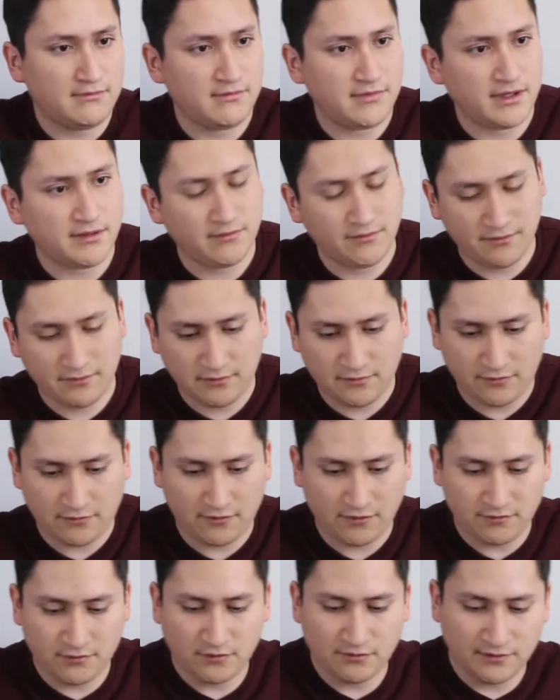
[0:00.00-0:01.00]
by
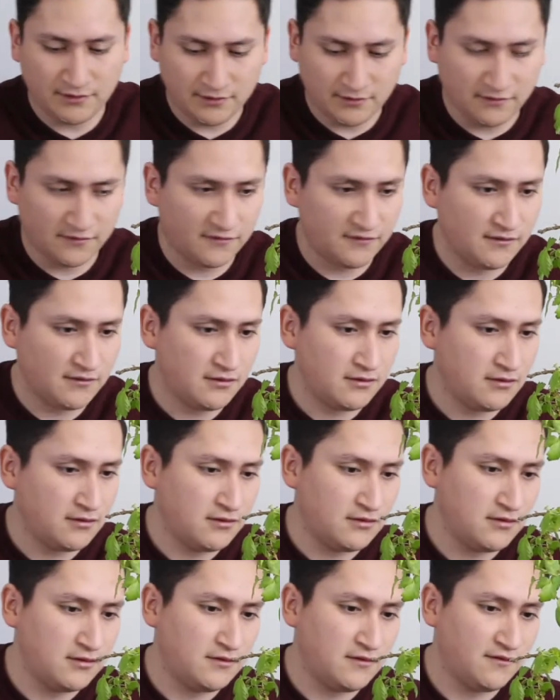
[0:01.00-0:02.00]
removing those
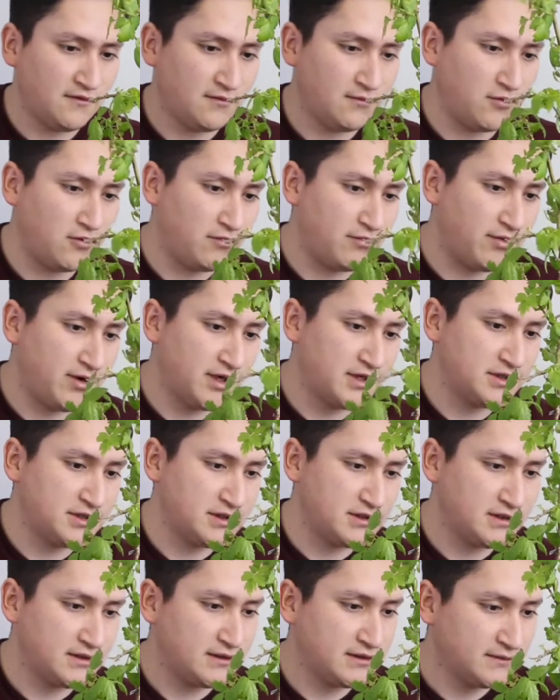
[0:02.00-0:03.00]
small
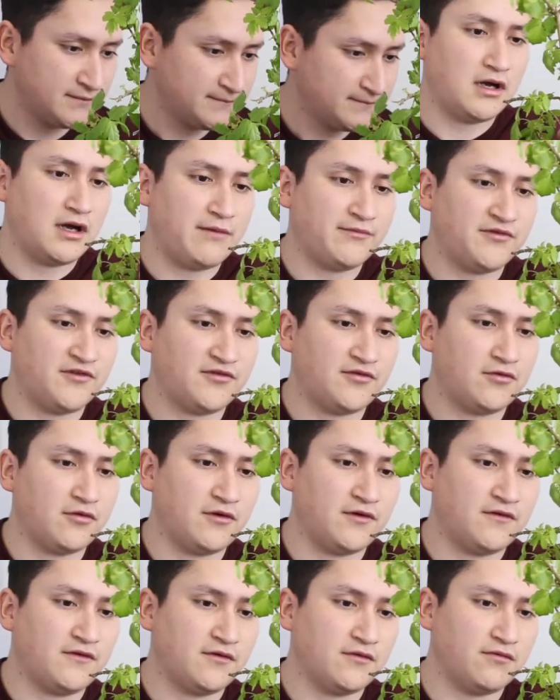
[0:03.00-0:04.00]
branches. I'm just
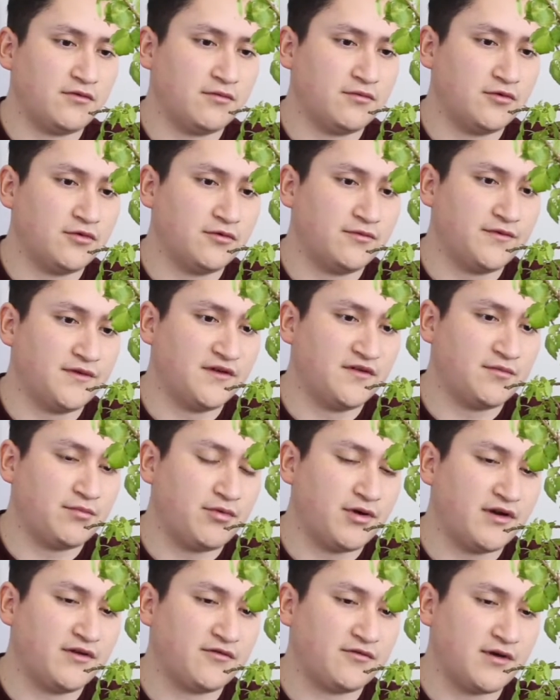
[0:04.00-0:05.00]
going to remove this
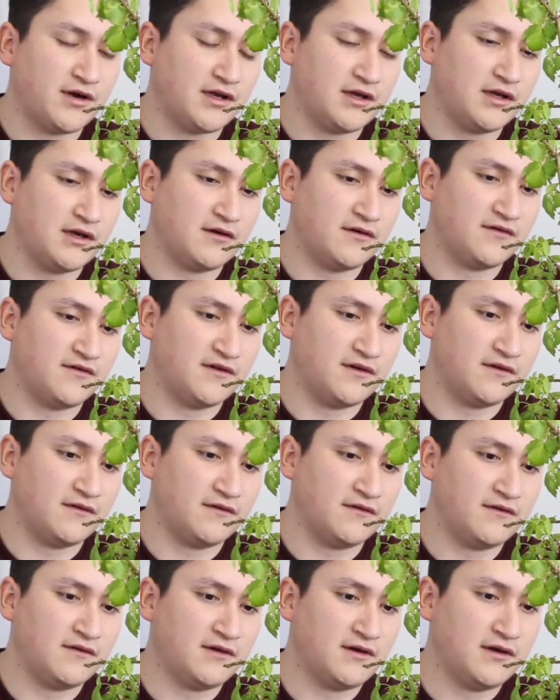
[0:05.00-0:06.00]
branch right here
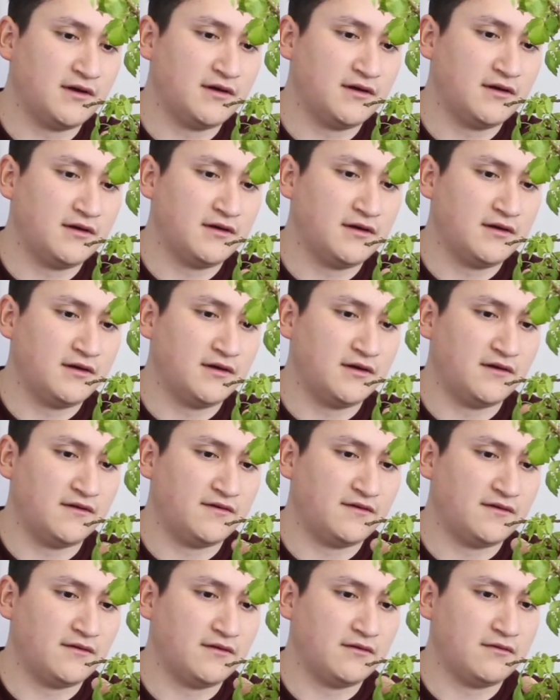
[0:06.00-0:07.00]
since
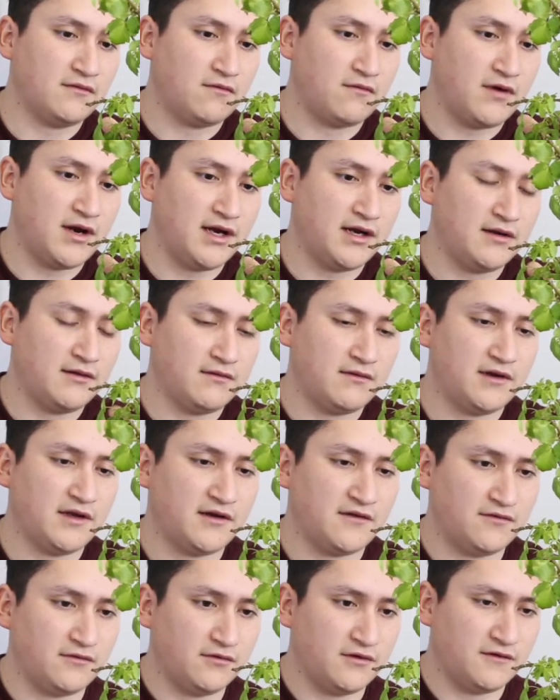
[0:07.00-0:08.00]
it's right
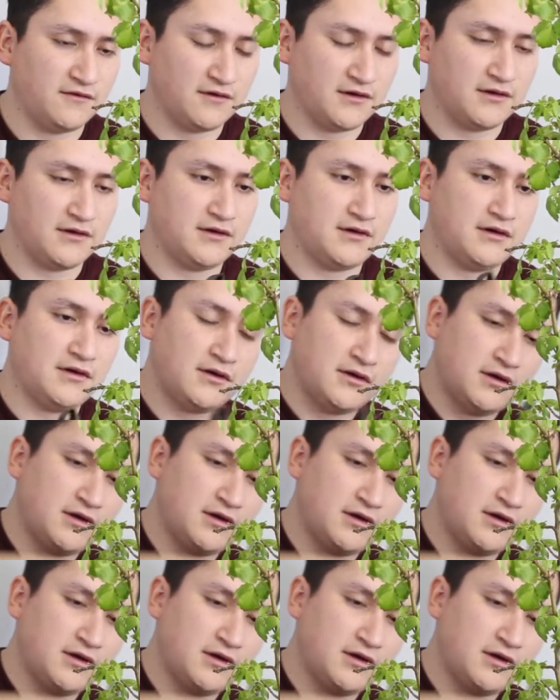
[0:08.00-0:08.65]
next to each other.